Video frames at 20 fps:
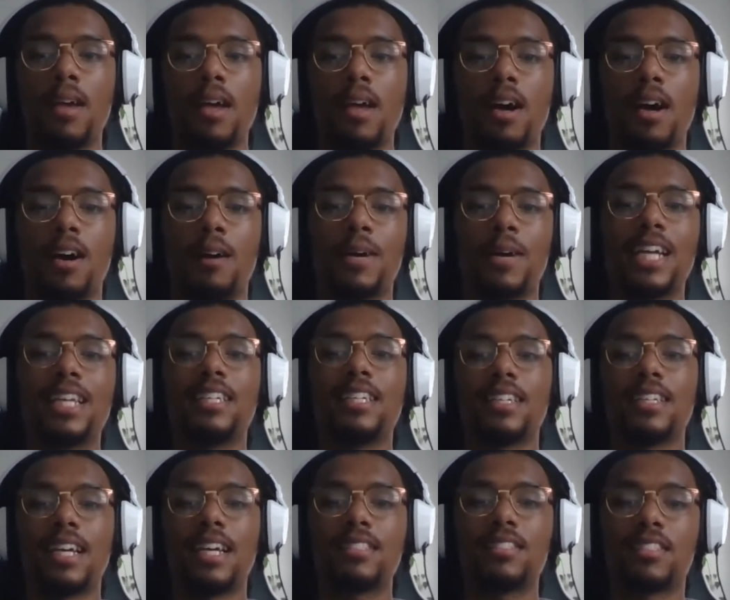I didn't
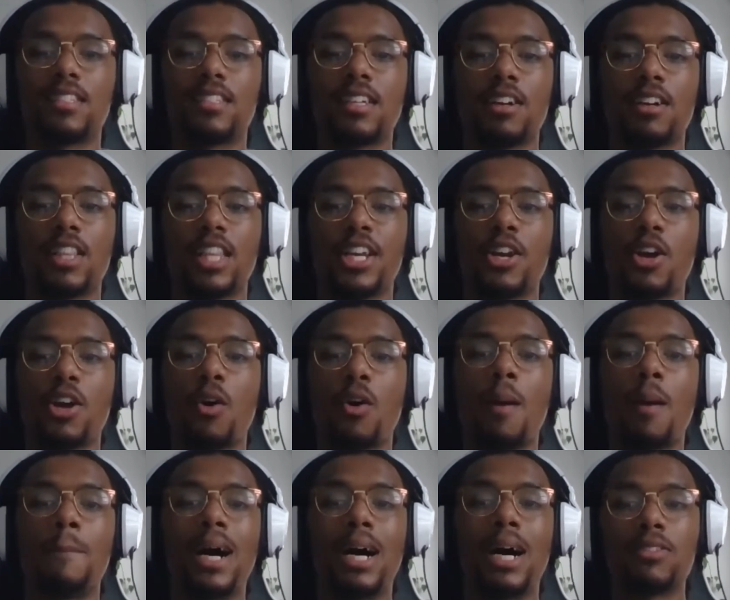necessarily know
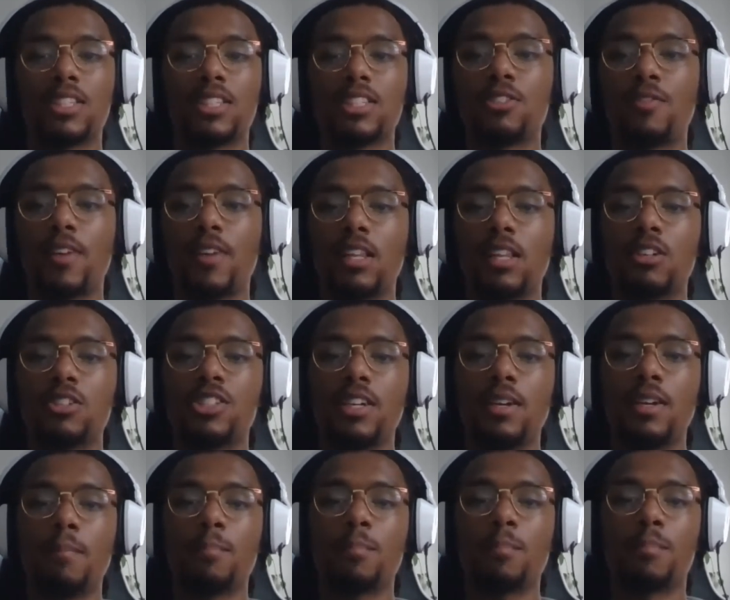about this
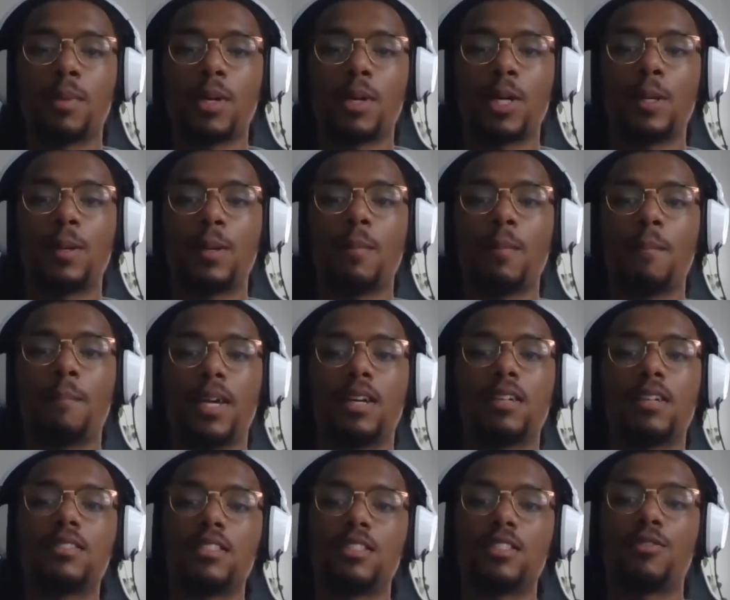fellowship, but
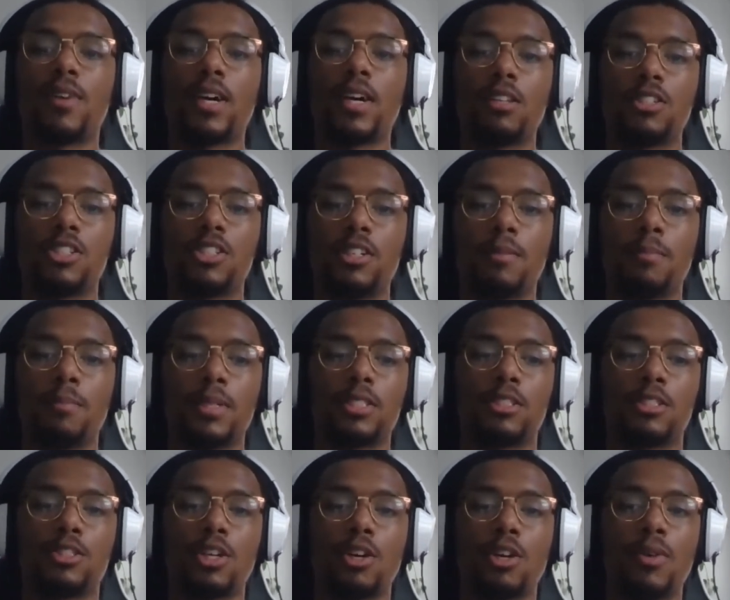because this fellowship
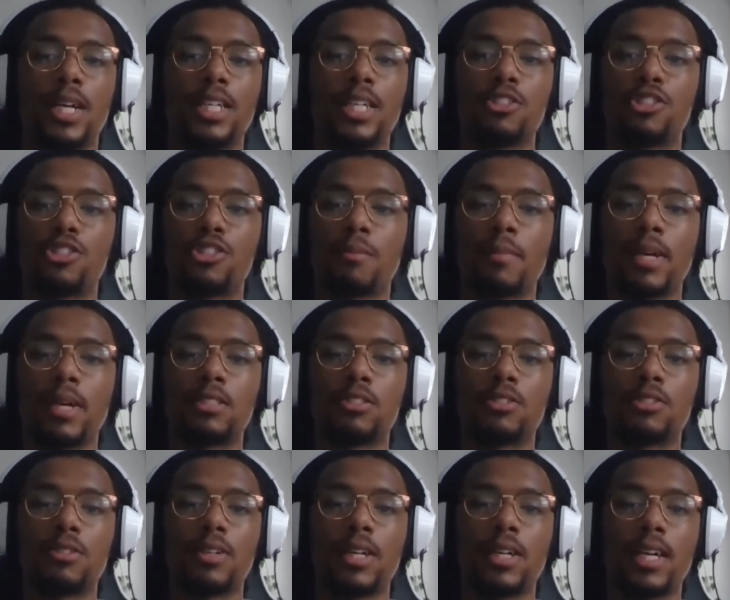is so
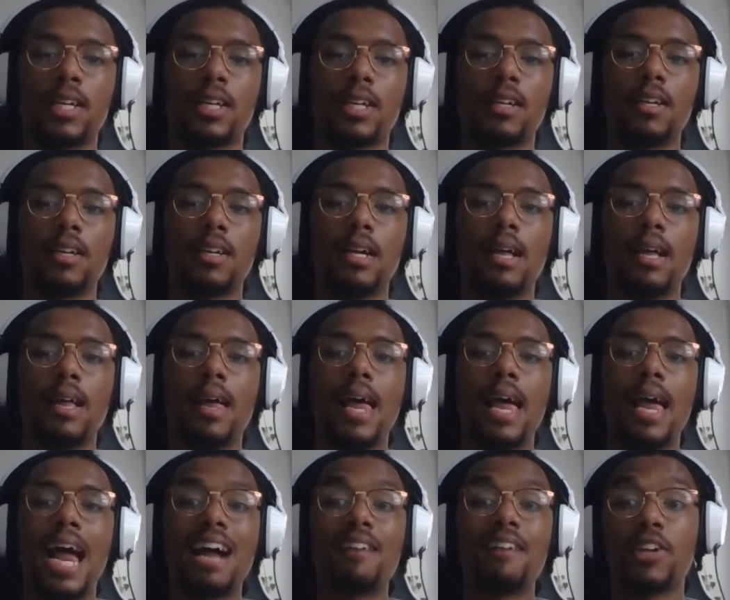instrumental in
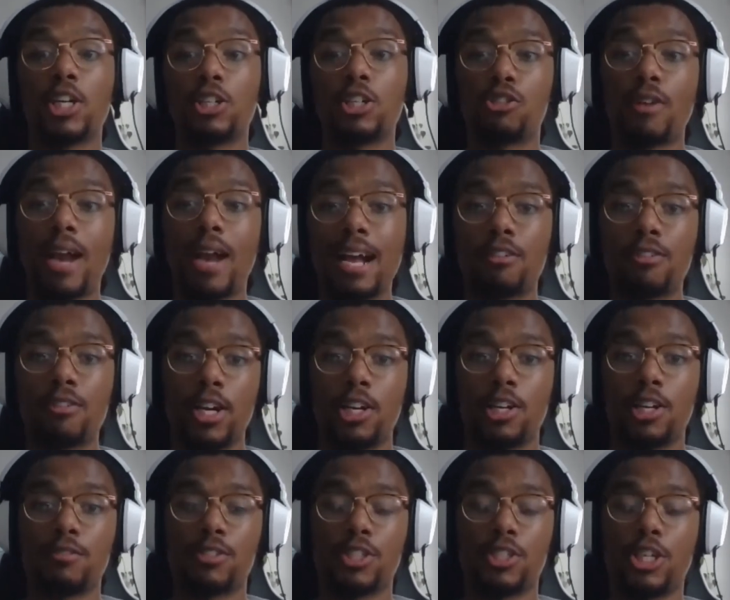having a track record
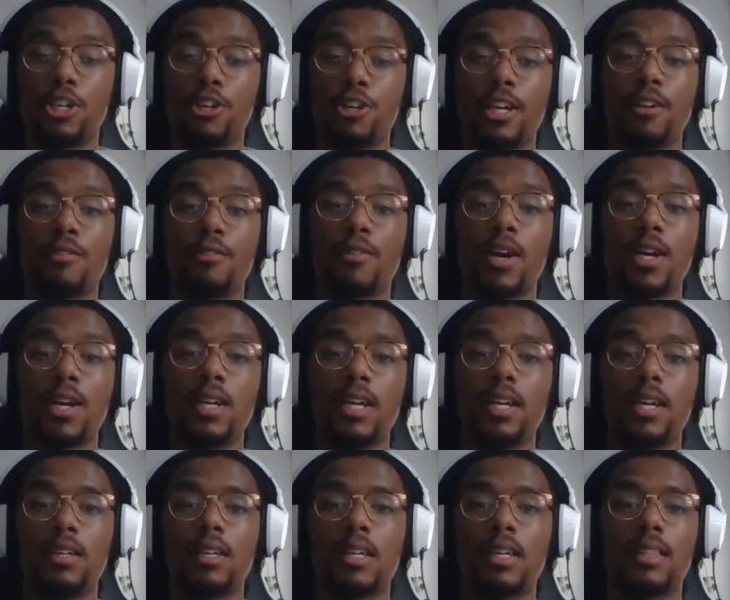of securing
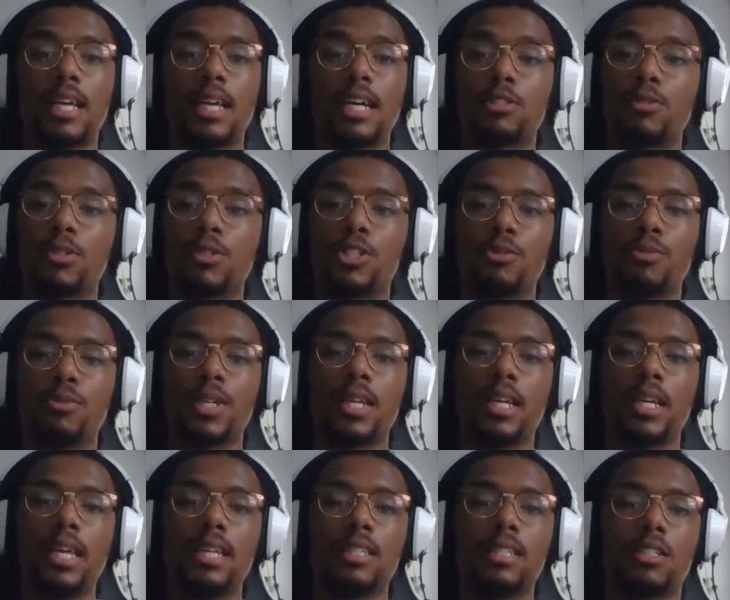funding, and that's what you would
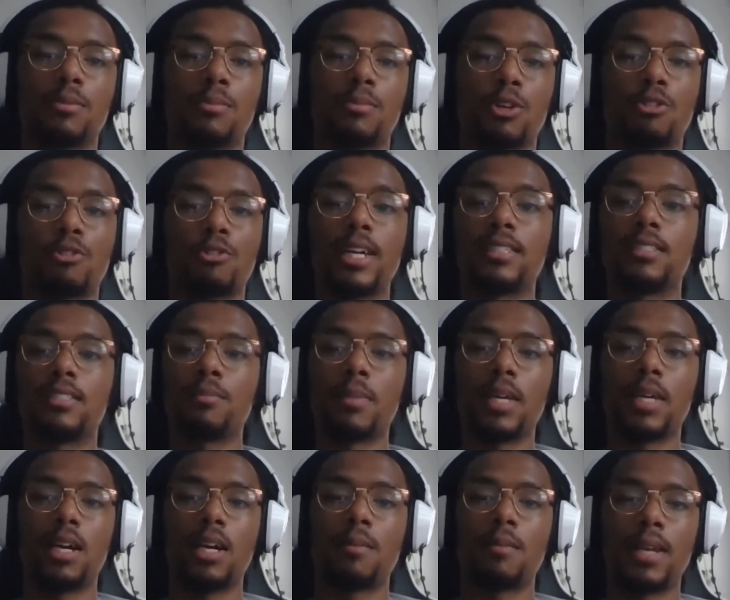need to progress and
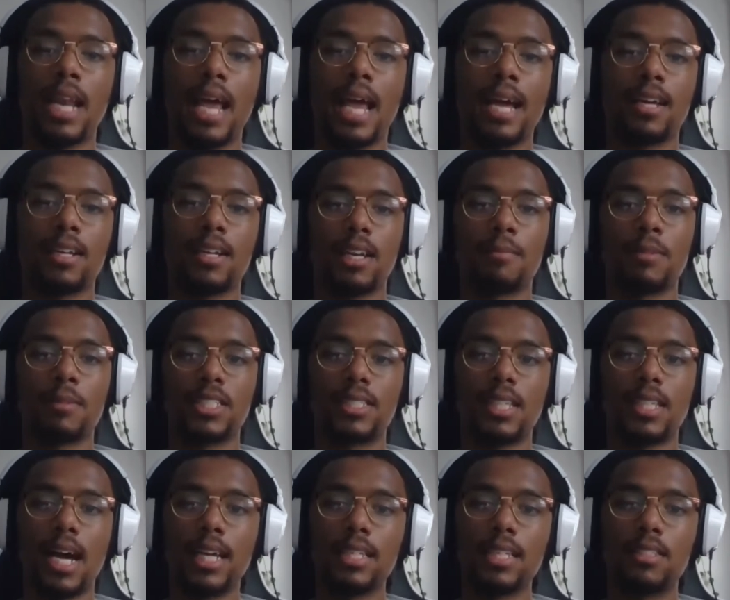become an academic
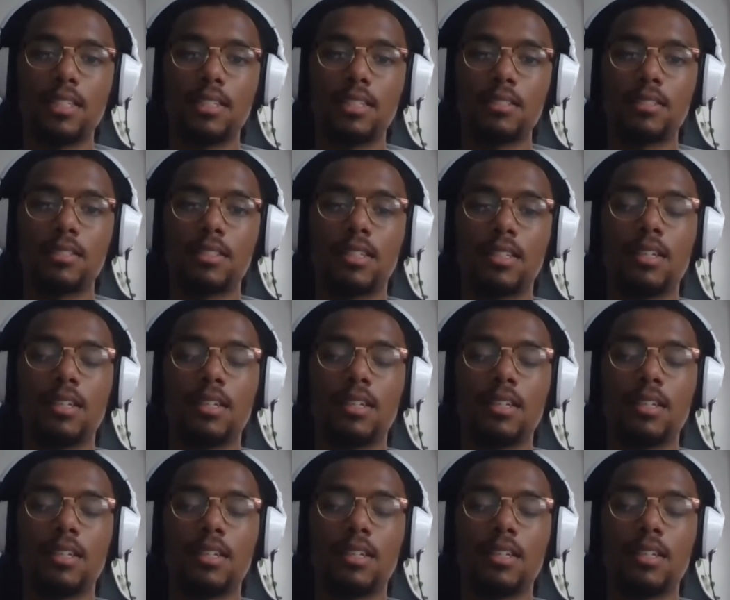scientist,